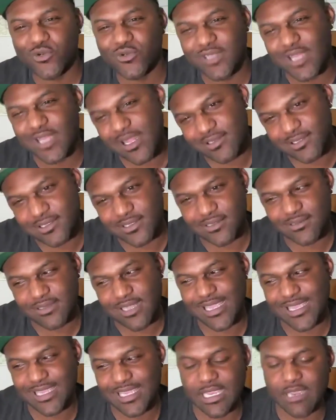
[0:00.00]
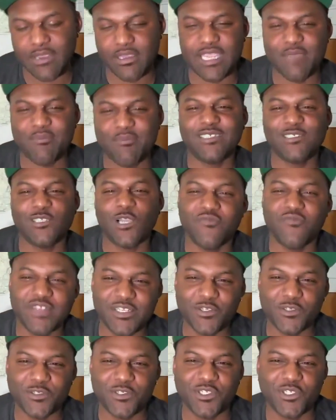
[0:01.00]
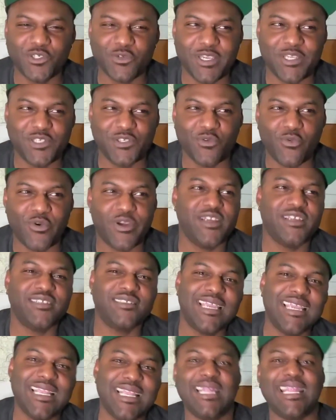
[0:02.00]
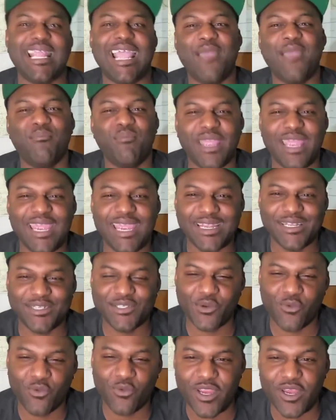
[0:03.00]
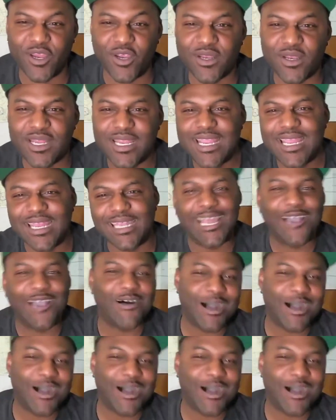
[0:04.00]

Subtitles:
not to like get myself into a situation where it's like that bad to where now